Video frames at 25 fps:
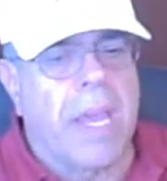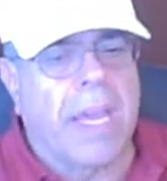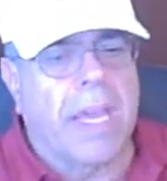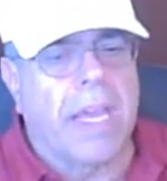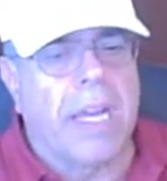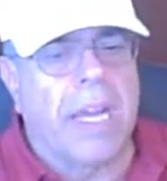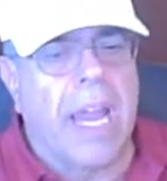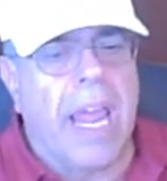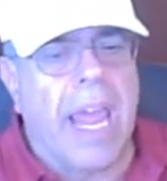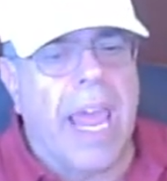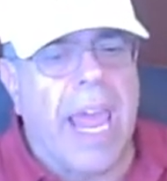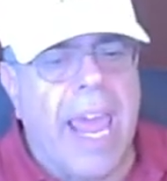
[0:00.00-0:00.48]
make
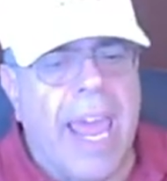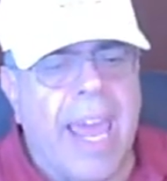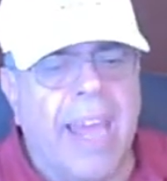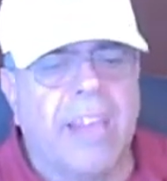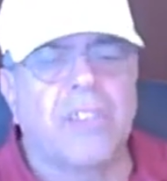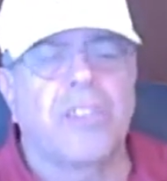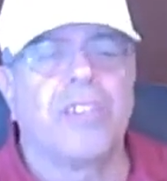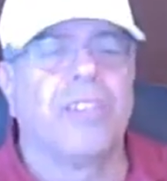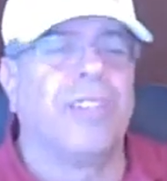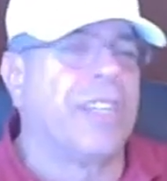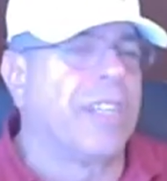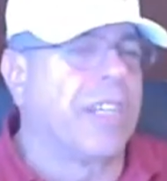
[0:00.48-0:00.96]
an
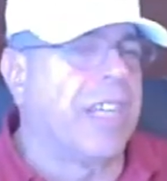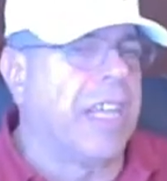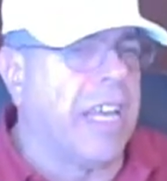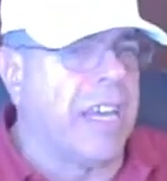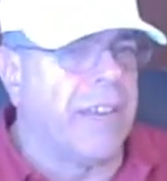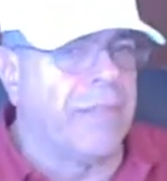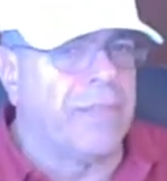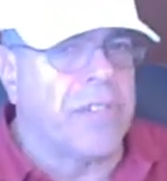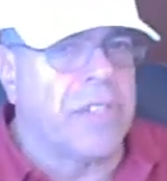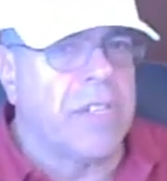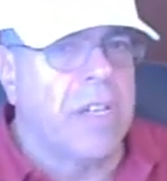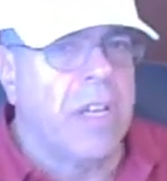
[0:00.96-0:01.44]
excellent
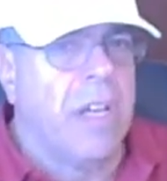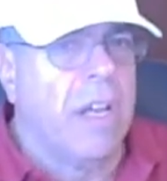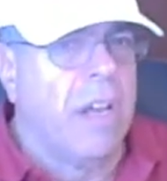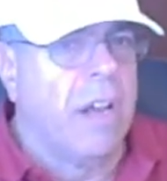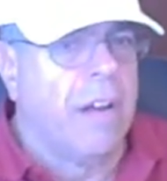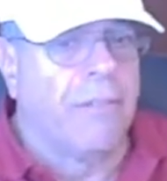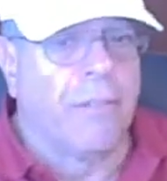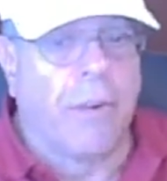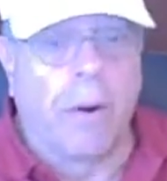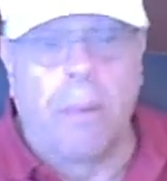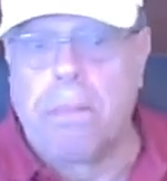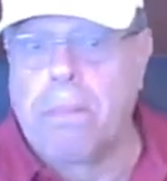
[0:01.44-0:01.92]
gifts
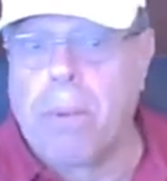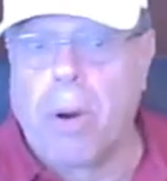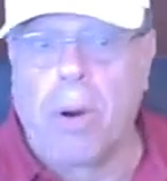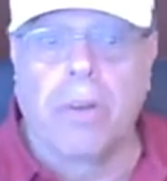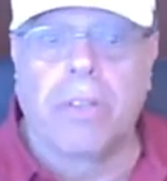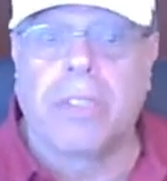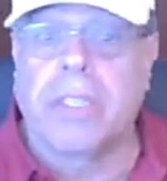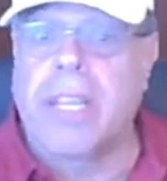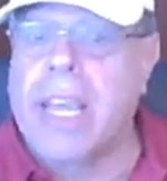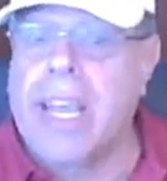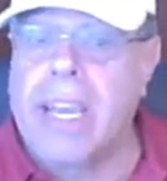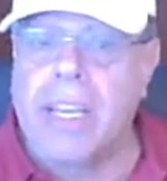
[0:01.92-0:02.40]
for
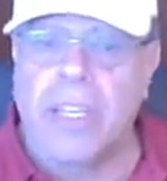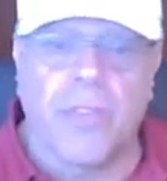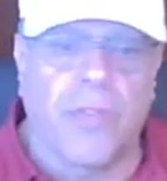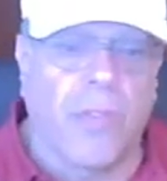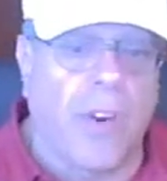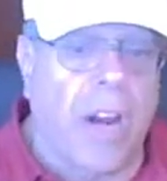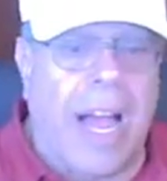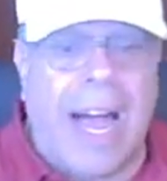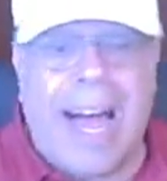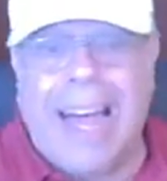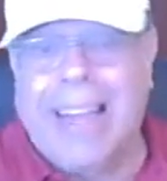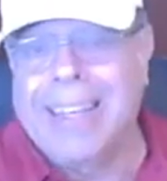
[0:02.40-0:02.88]
birthdays,
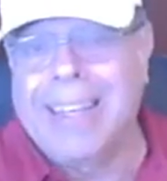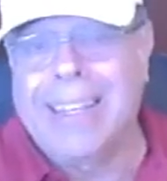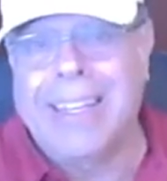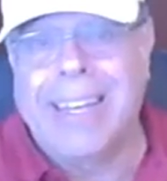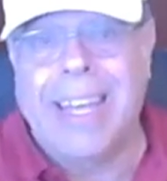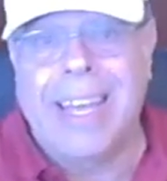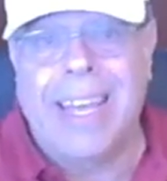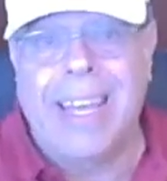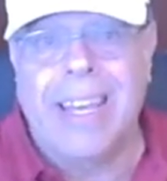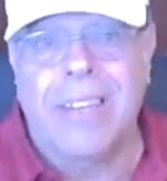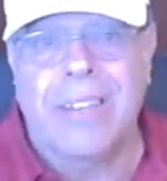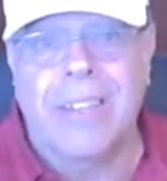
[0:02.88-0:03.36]
for
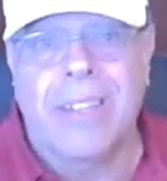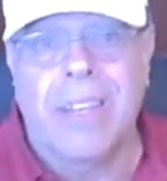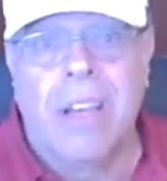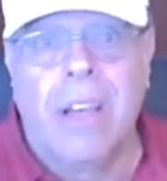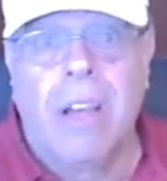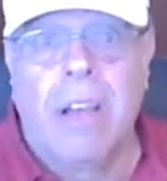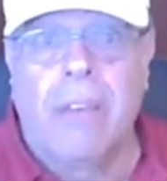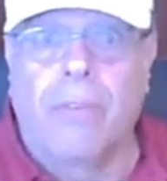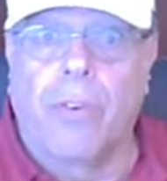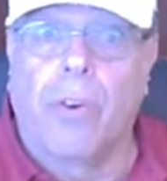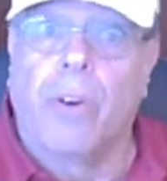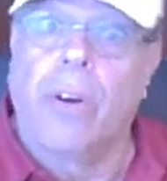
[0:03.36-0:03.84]
holidays,
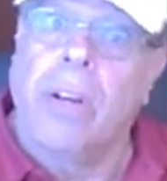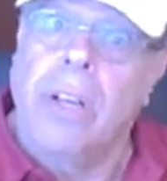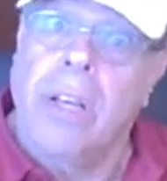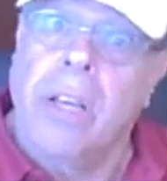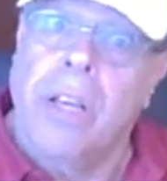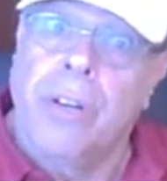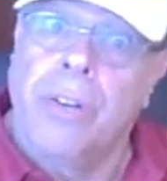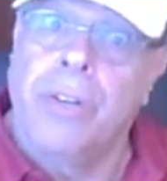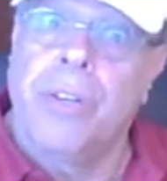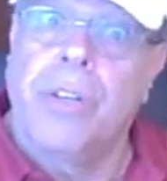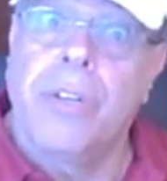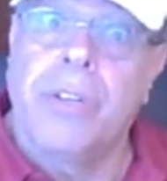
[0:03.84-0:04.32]
for
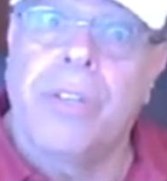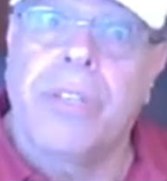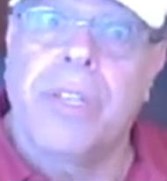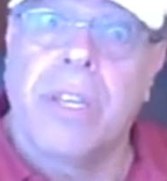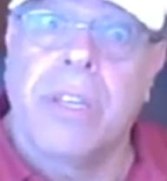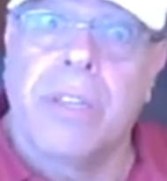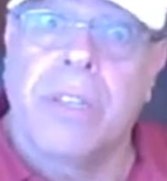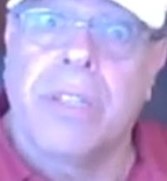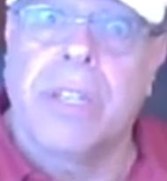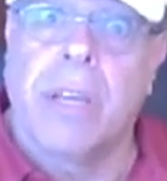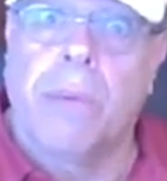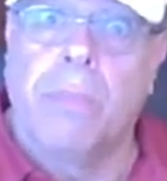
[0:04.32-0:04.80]

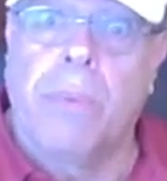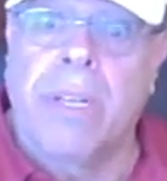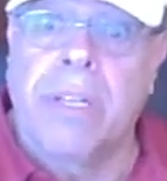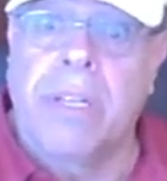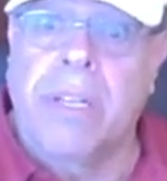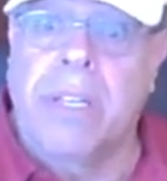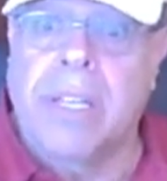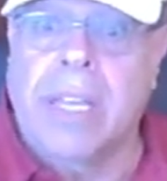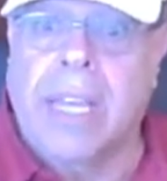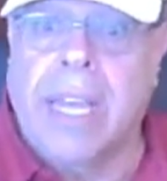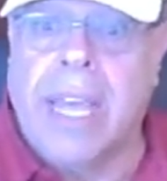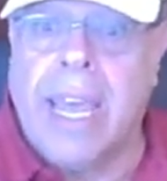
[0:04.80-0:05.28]
introducing someone
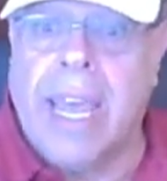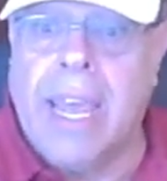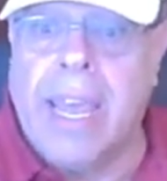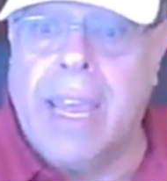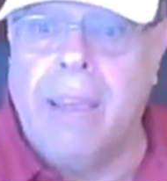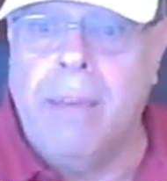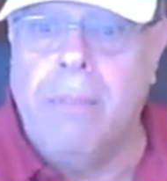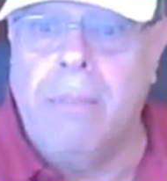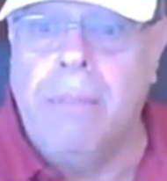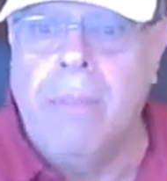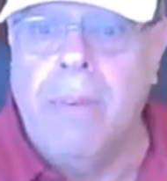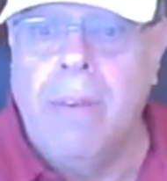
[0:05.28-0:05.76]
to the
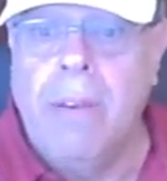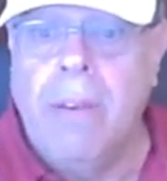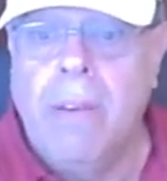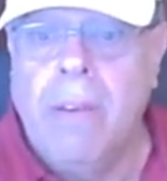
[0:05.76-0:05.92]
game.